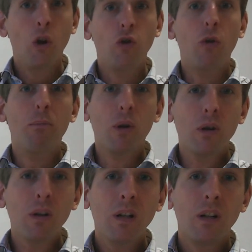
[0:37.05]
the
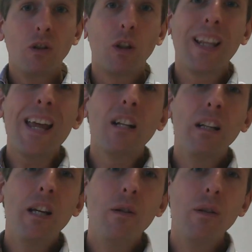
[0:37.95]
more the
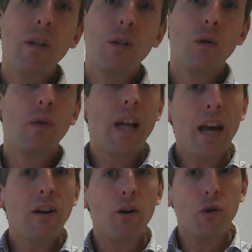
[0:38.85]
likelihood to
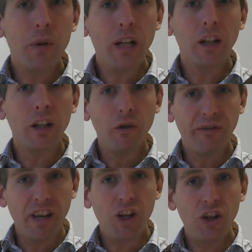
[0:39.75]
get a real
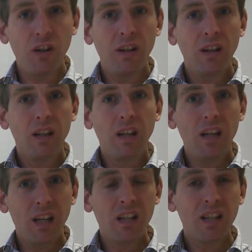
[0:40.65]
innovation
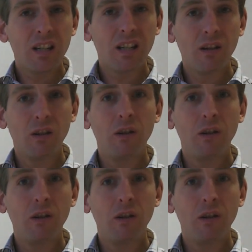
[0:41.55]
is